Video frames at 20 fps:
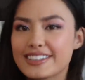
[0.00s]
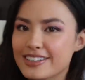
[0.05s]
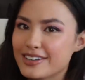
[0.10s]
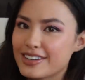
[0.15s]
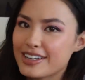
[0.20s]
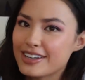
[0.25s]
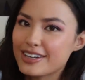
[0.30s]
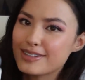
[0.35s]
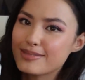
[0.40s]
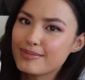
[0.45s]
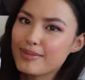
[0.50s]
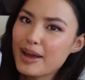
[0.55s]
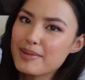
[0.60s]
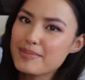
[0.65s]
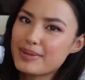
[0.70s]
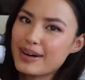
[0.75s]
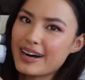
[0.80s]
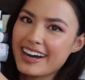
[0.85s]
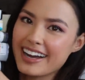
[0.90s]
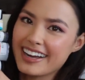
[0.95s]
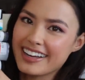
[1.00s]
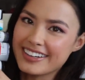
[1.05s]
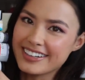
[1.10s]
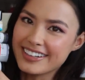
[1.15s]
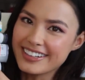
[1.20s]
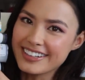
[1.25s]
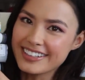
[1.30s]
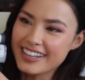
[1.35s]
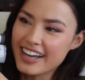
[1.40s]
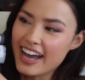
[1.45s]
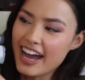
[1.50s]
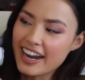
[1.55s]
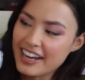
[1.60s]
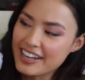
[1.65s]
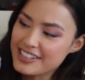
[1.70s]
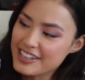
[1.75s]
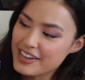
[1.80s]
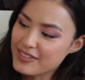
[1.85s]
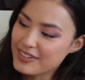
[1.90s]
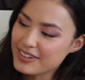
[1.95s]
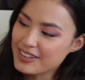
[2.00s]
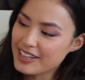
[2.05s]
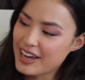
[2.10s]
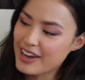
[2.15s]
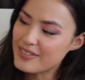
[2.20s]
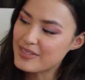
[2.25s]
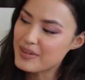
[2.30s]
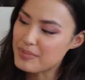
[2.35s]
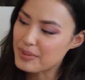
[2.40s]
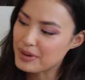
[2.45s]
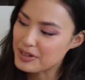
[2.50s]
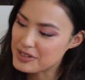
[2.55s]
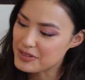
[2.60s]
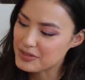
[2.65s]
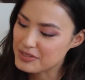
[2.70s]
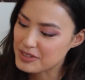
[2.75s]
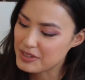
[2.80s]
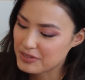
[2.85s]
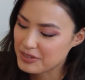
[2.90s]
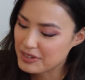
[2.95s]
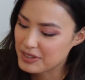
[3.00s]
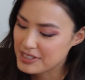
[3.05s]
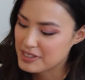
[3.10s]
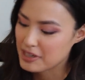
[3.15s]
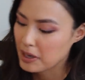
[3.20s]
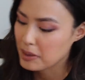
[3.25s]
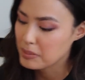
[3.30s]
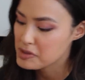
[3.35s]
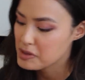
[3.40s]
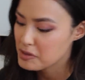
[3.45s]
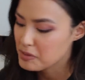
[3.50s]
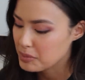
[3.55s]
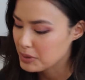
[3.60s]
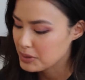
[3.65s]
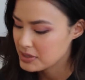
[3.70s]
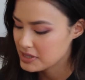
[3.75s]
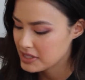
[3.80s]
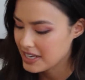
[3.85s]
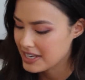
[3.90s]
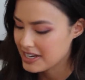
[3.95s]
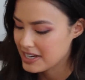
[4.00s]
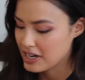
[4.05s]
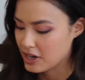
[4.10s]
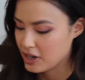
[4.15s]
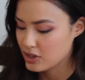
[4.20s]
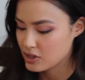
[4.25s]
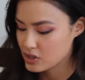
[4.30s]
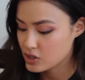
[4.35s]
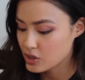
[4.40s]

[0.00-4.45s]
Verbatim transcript: So here's my pile, and I definitely have a bunch of different types of books in here.